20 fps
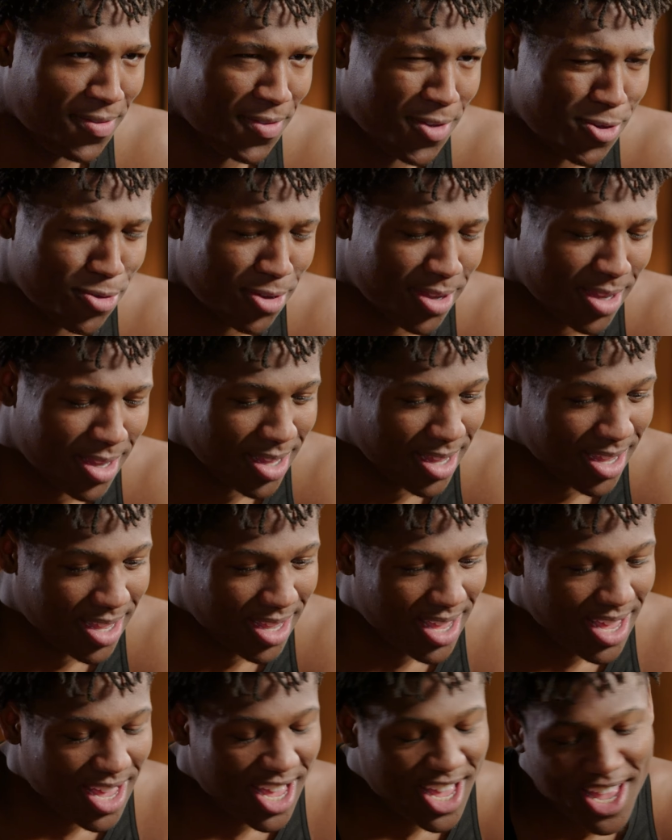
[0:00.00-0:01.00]
you feel good.
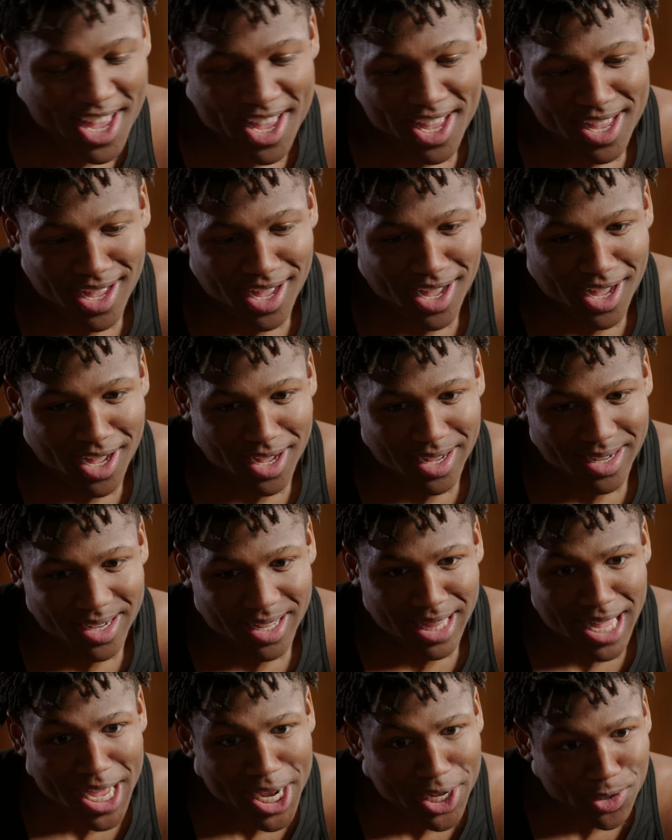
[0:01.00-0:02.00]
Uh,
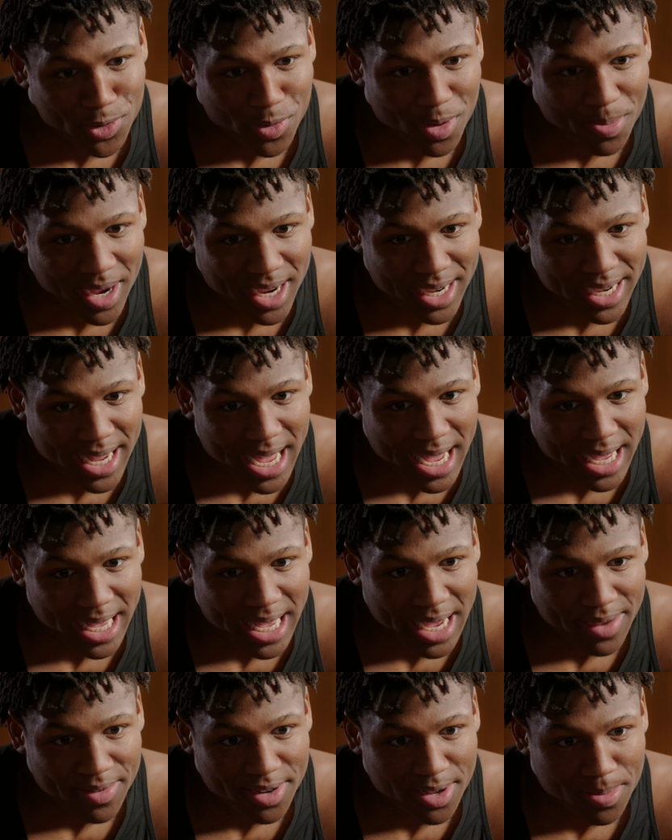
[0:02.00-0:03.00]
the latest one my dad
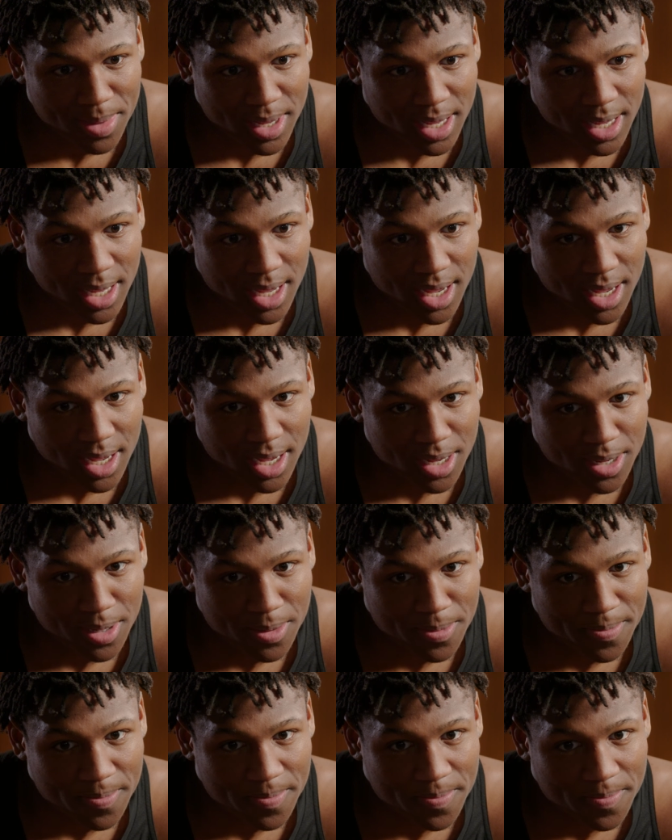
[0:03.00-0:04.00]
gave to me,
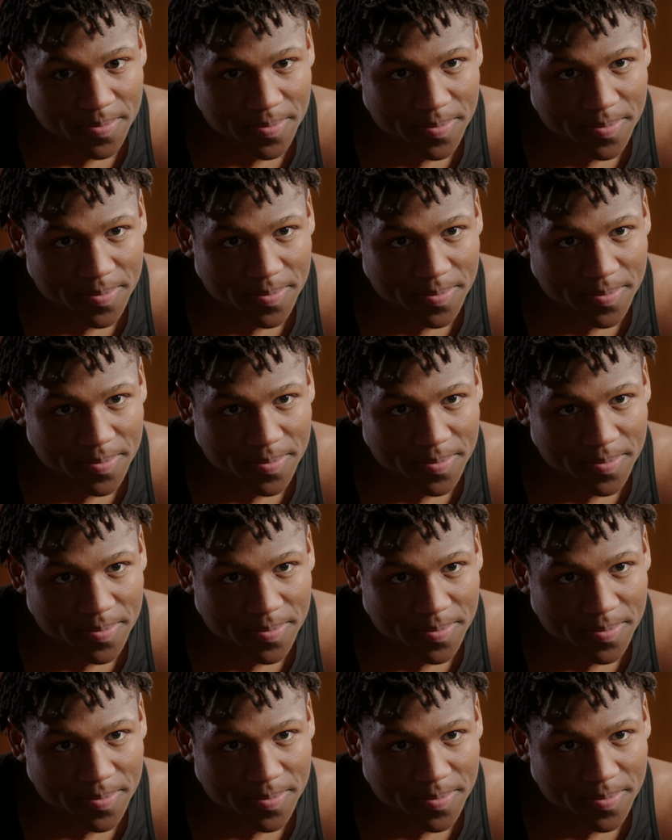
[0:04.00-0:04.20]
um,